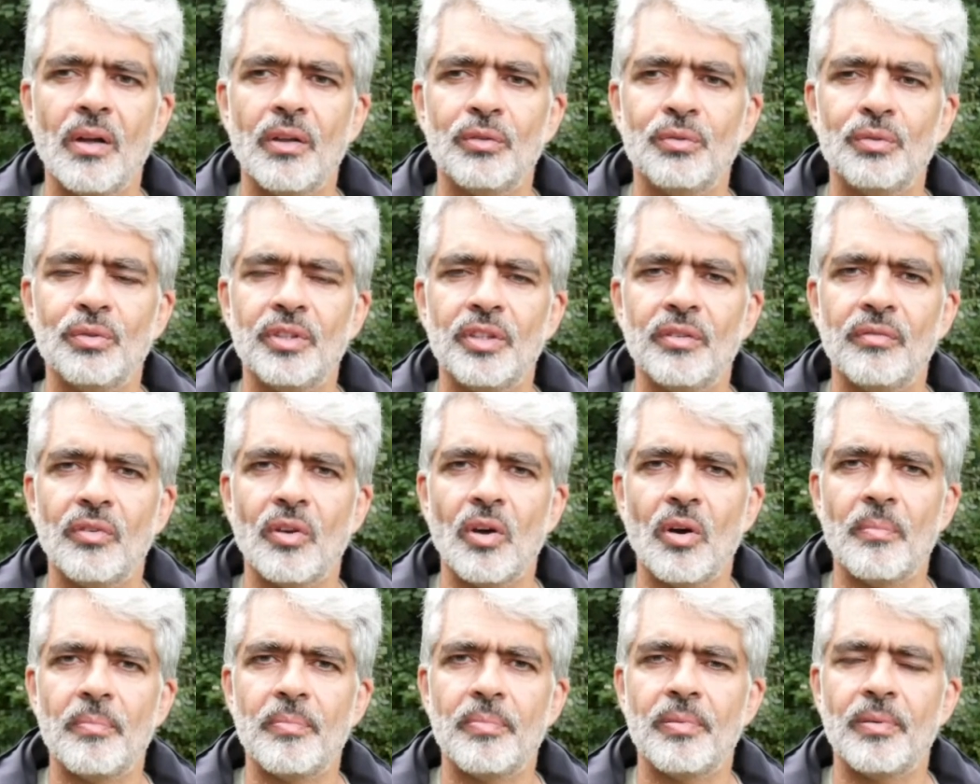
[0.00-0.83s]
to
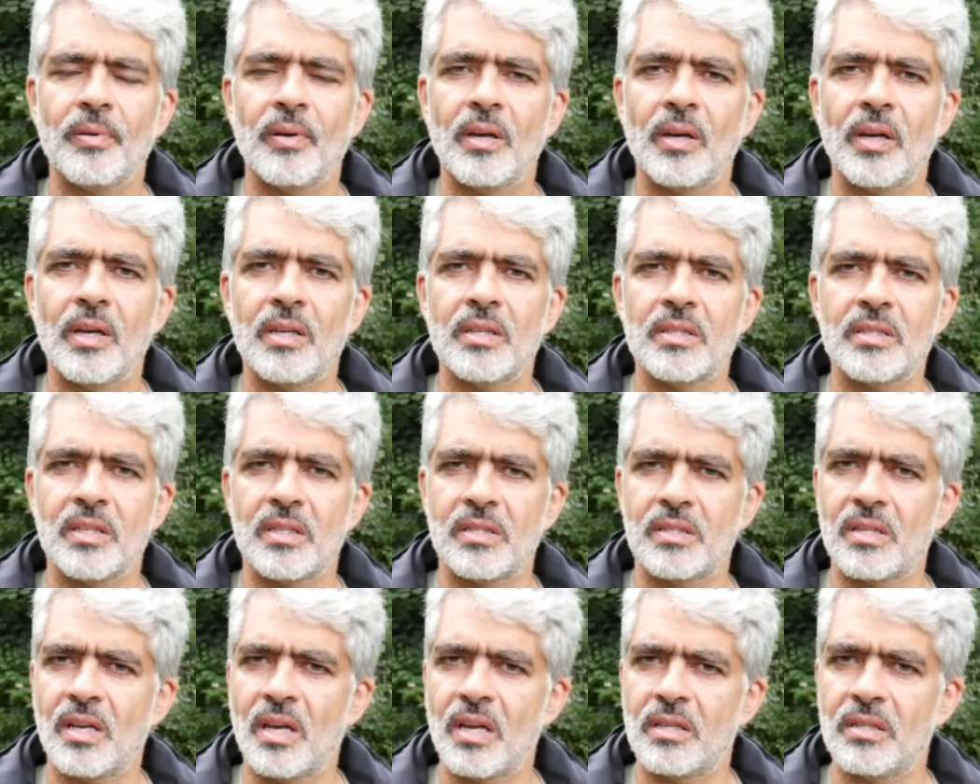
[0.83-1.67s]
develop, as I
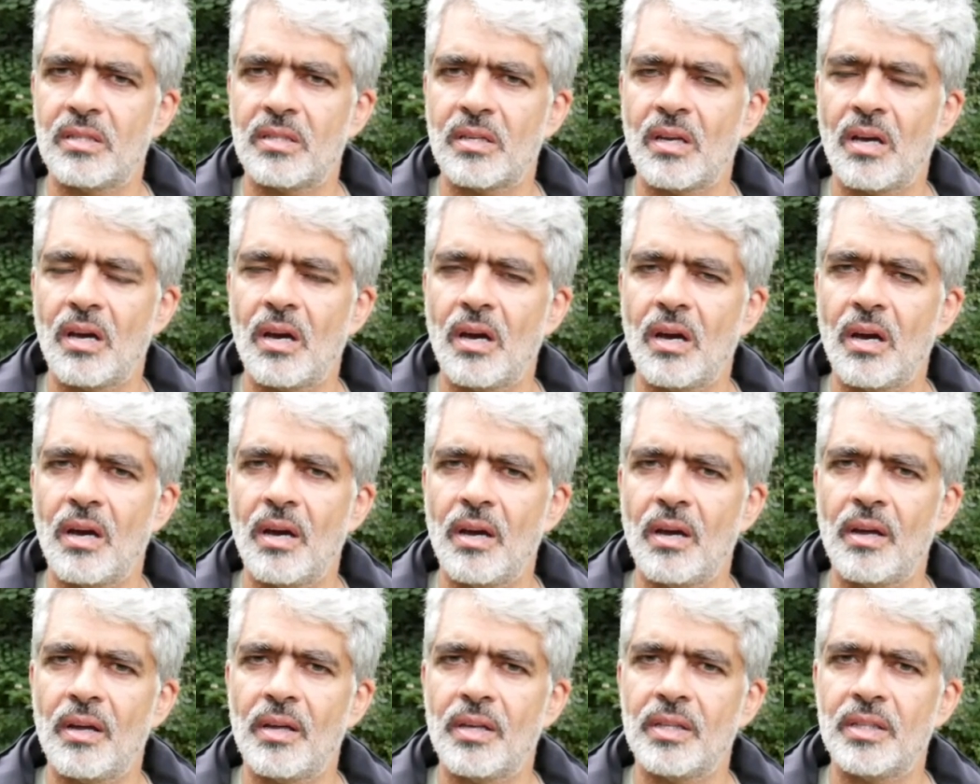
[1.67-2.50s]
said,
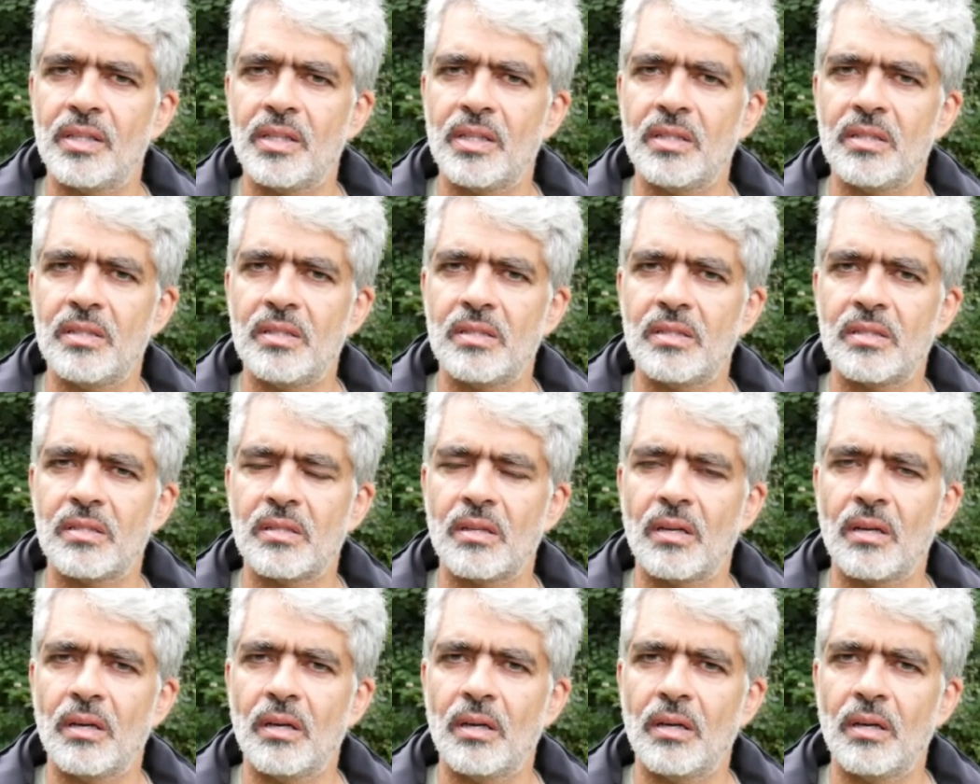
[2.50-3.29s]
these